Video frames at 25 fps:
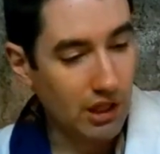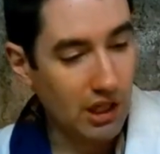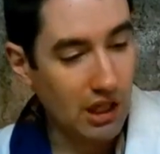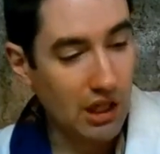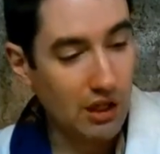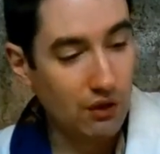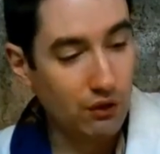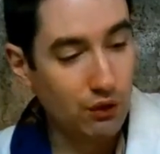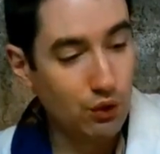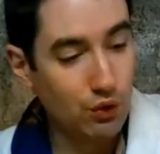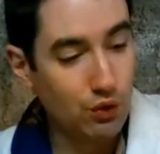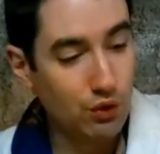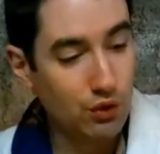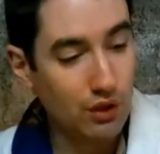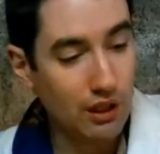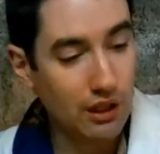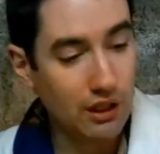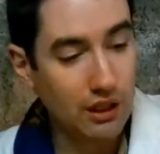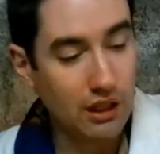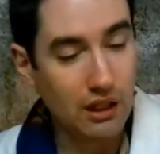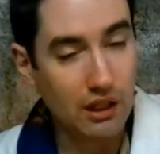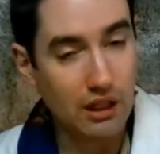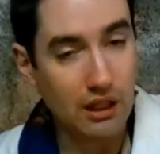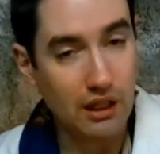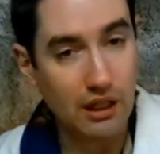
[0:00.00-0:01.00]
If you do
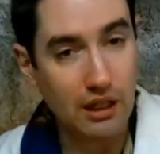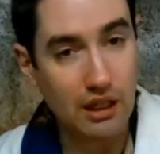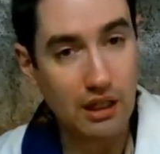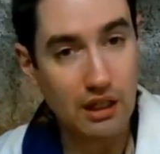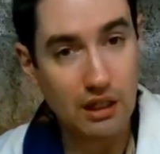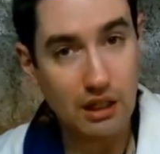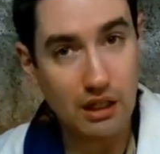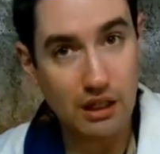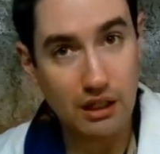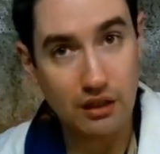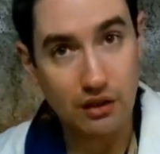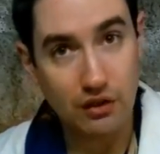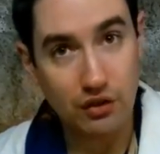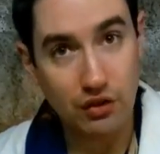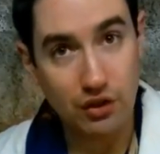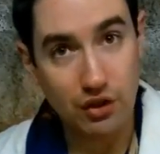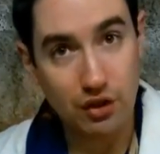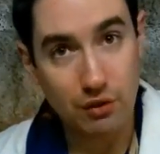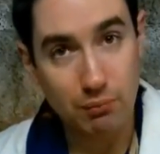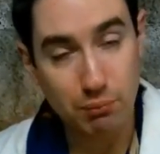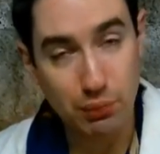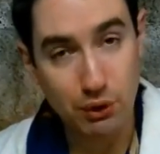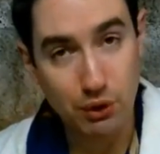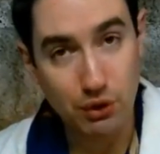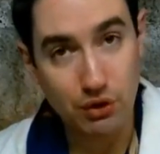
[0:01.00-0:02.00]
not get iodine
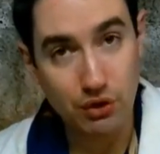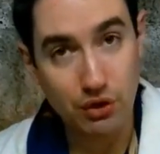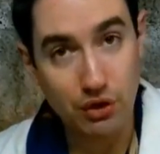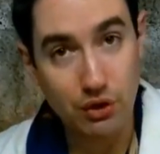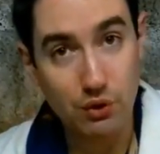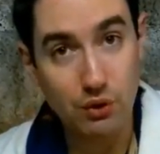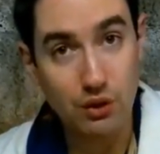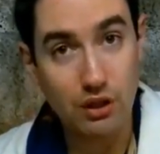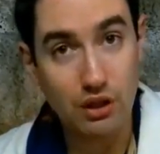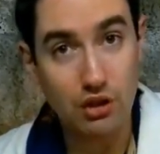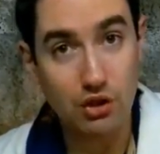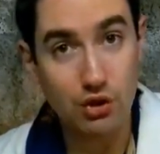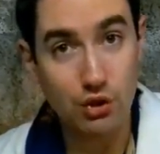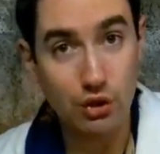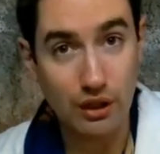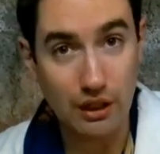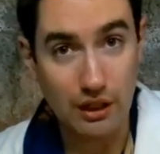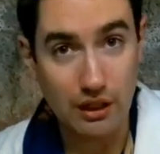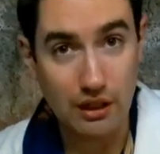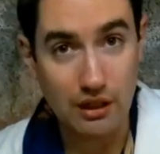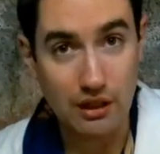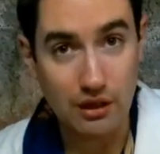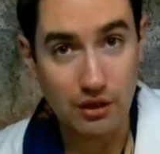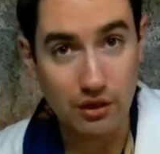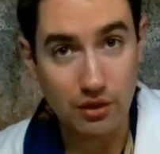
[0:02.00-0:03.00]
since birth, you get
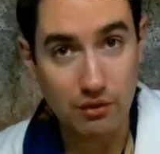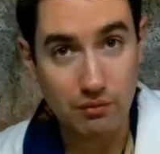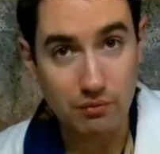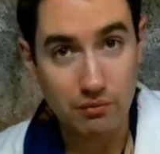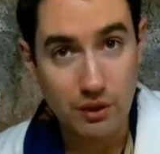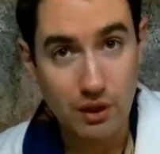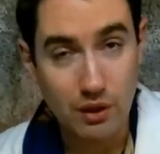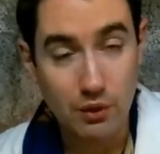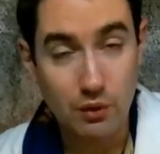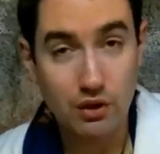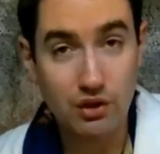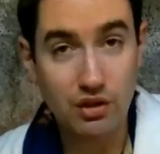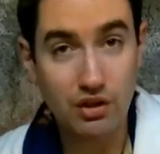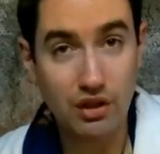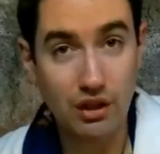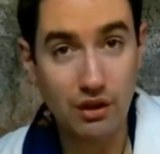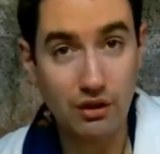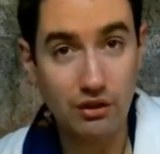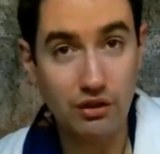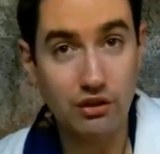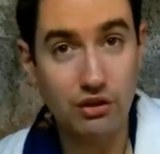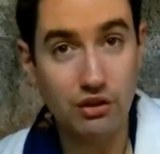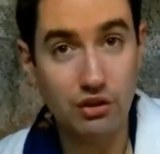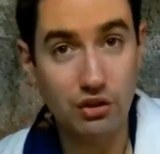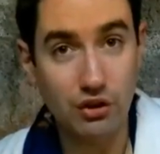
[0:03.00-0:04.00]
cretinism, which
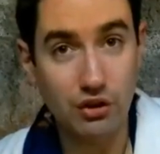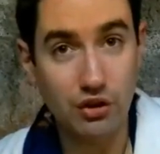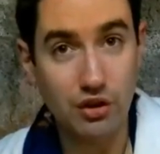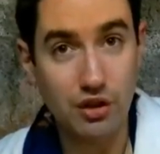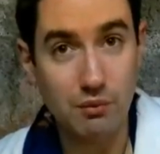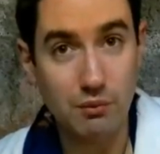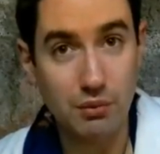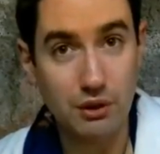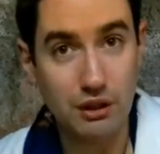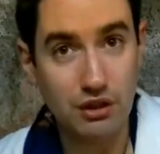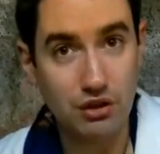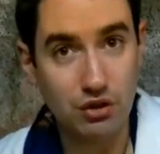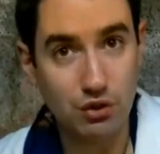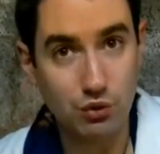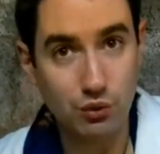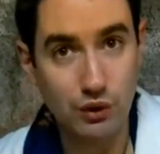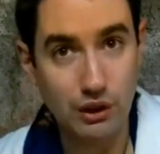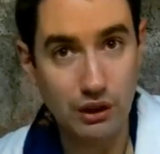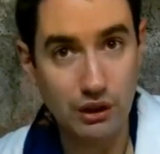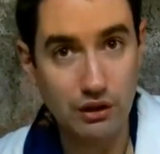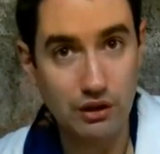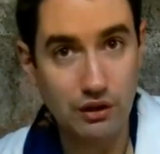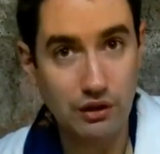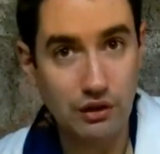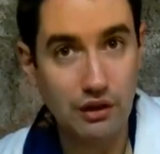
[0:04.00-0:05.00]
sounds insulting, but it's a
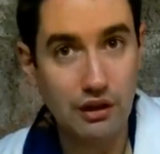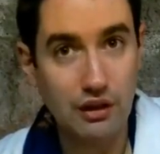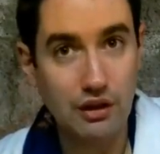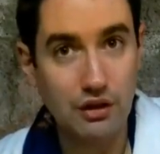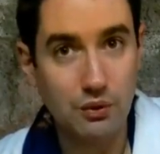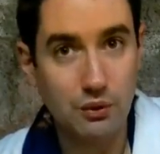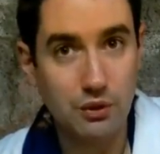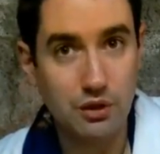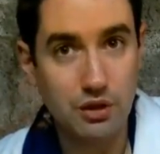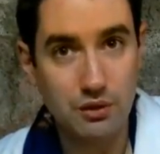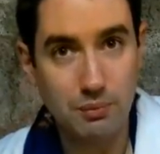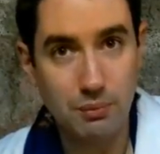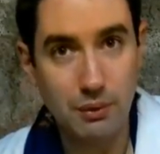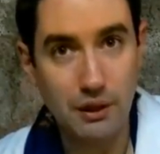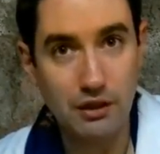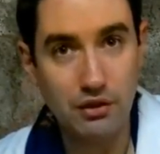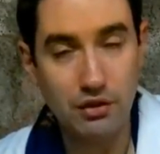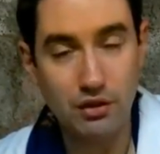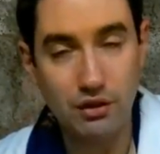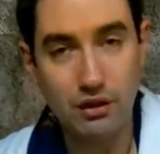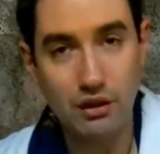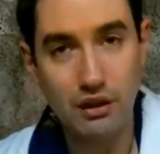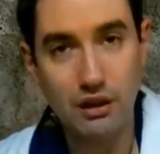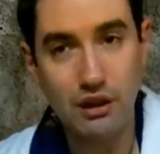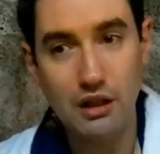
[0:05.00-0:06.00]
real disease, which is
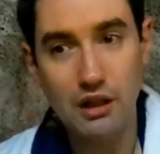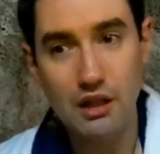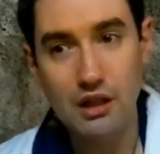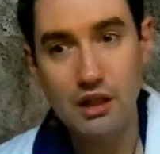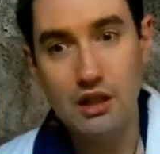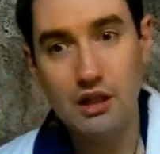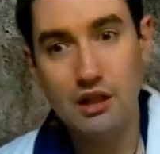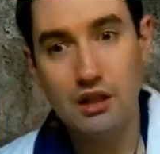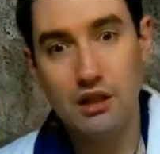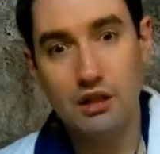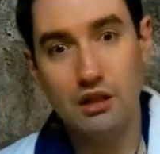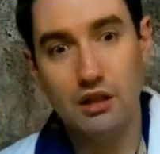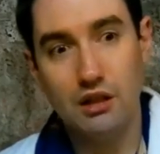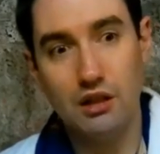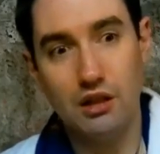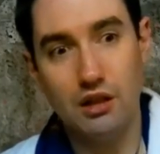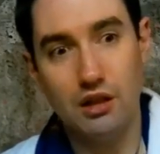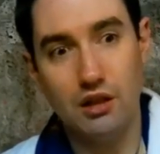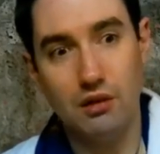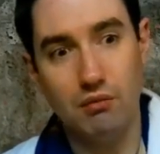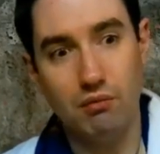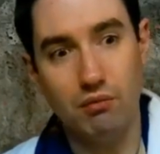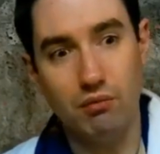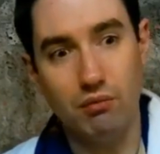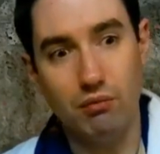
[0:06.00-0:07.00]
basically
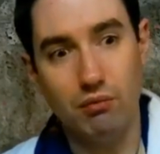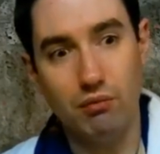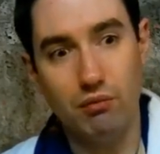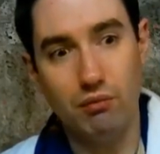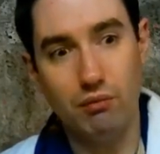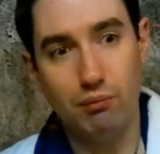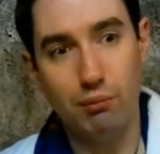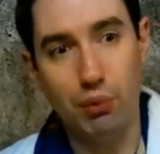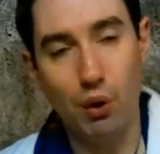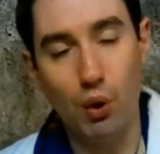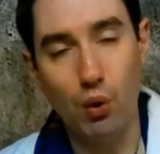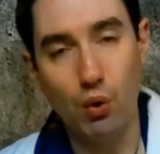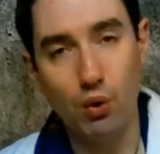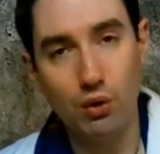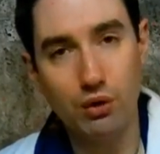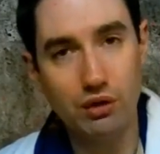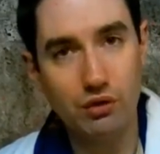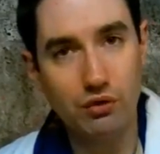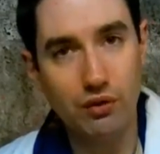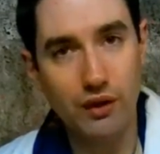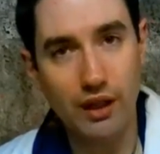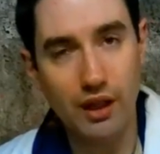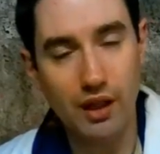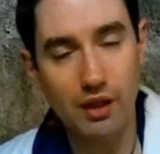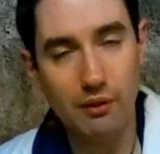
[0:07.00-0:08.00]
poor
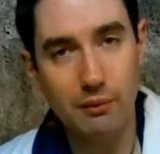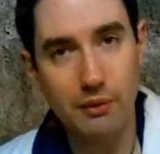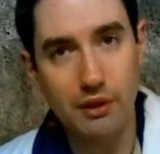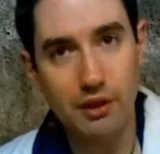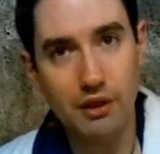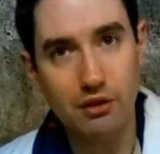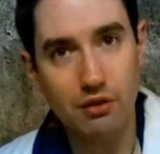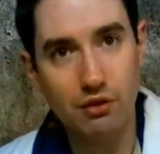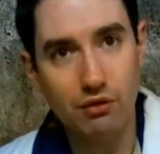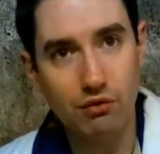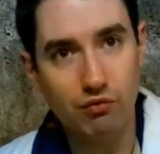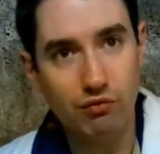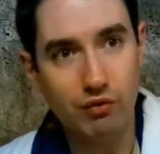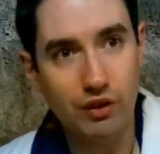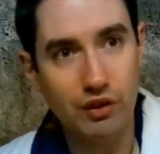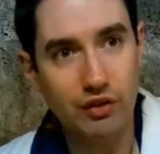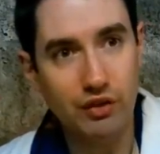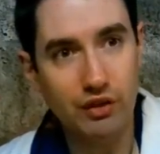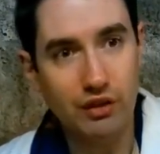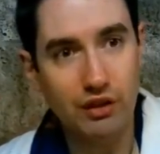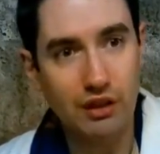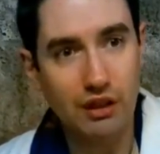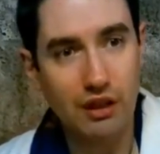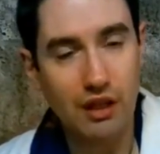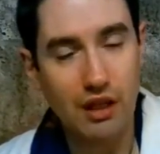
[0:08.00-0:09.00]
development,
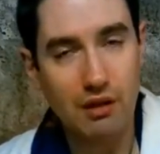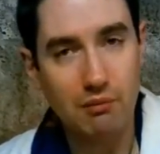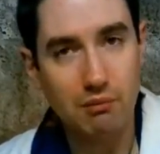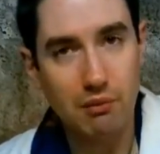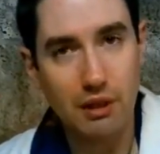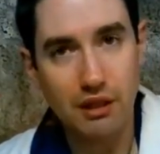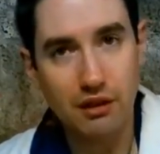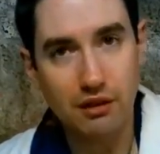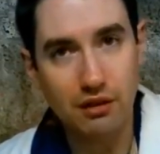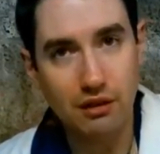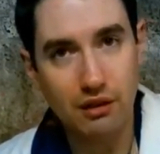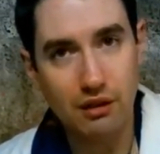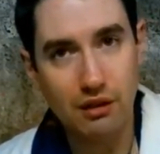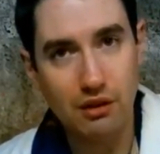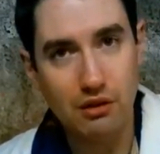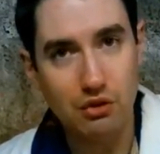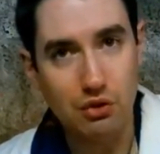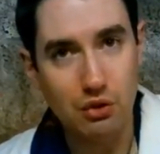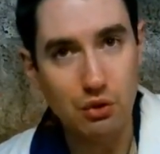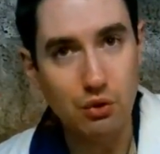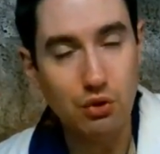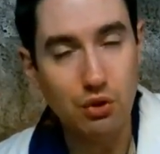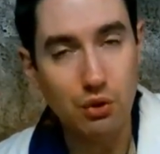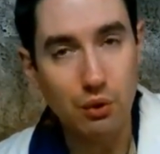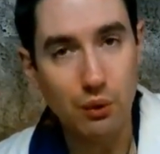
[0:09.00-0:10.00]
physically and mentally,
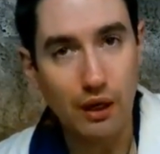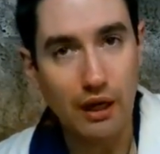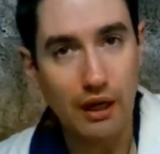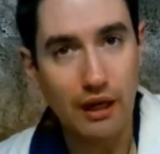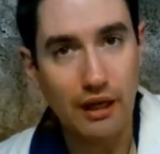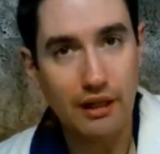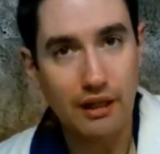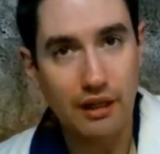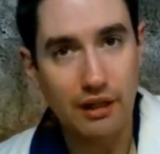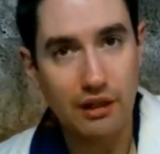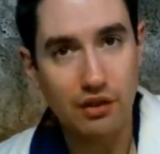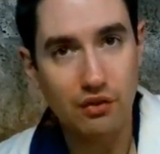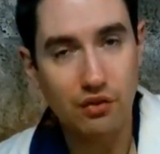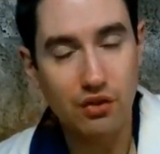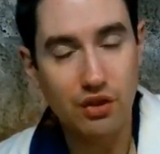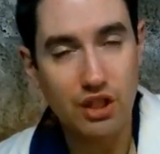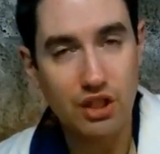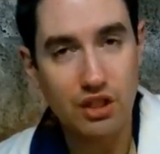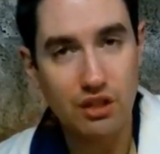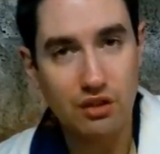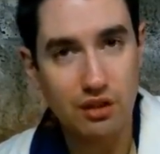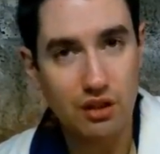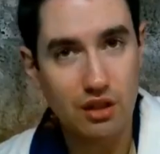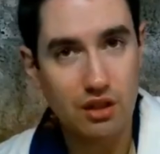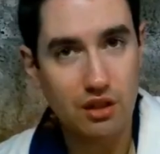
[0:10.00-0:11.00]
due to iodine
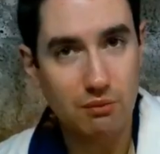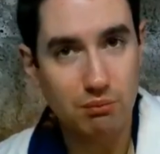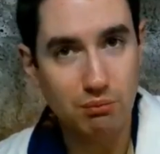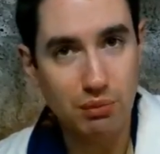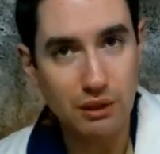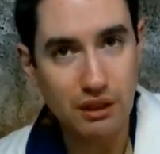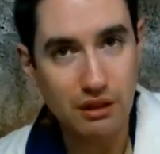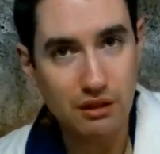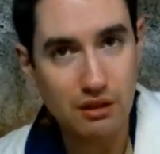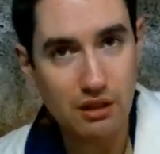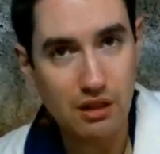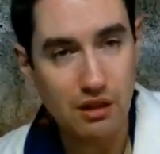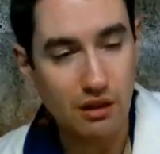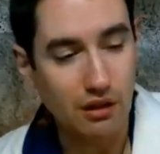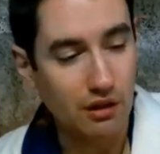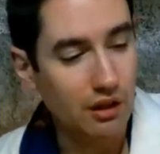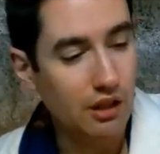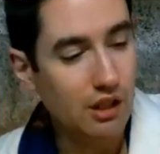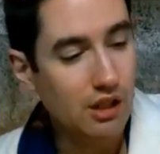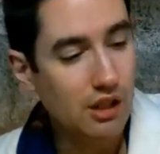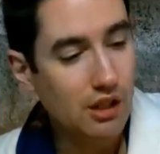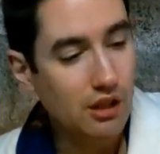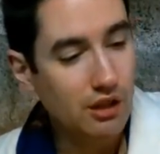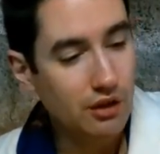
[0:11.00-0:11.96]
deficiency. It's a big deal.